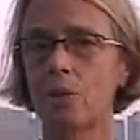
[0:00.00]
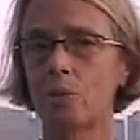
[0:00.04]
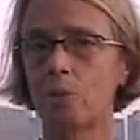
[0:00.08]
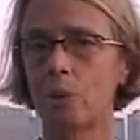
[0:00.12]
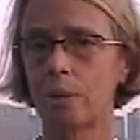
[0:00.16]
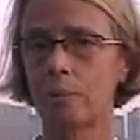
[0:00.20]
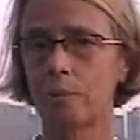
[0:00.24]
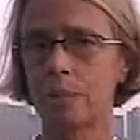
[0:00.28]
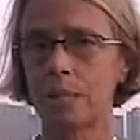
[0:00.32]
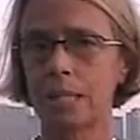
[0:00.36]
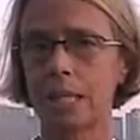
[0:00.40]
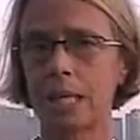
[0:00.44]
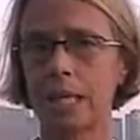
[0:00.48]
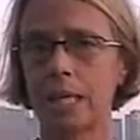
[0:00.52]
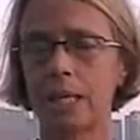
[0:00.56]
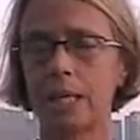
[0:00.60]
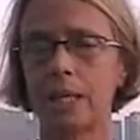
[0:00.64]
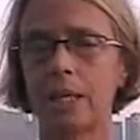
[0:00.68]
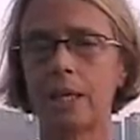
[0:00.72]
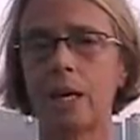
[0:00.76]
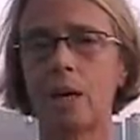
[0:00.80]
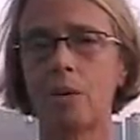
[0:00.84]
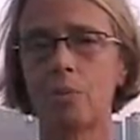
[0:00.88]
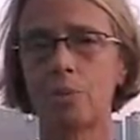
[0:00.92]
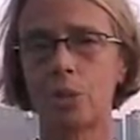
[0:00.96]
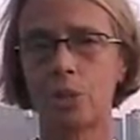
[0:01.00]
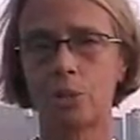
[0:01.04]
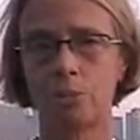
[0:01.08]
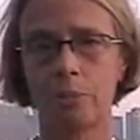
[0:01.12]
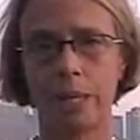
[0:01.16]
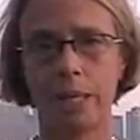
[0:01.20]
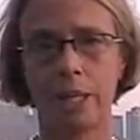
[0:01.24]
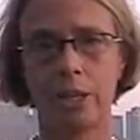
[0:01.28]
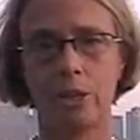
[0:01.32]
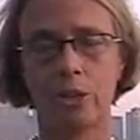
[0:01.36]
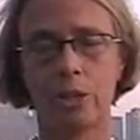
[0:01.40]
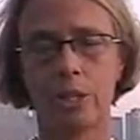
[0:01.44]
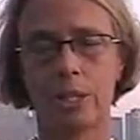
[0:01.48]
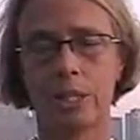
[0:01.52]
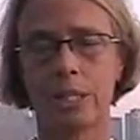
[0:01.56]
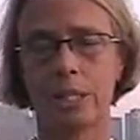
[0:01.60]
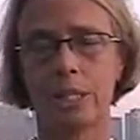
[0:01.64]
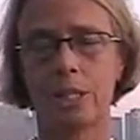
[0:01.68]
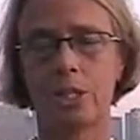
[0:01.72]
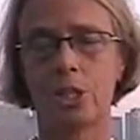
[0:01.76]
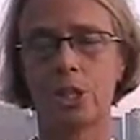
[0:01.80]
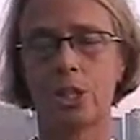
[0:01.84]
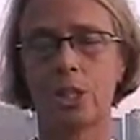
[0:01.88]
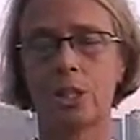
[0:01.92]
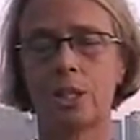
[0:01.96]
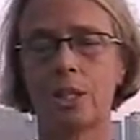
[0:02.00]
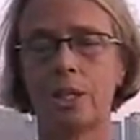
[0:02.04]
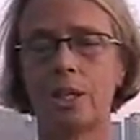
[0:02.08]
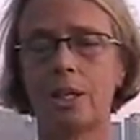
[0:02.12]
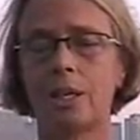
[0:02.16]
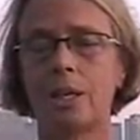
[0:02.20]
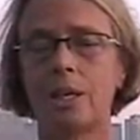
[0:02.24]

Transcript: the website and helps you make your decision.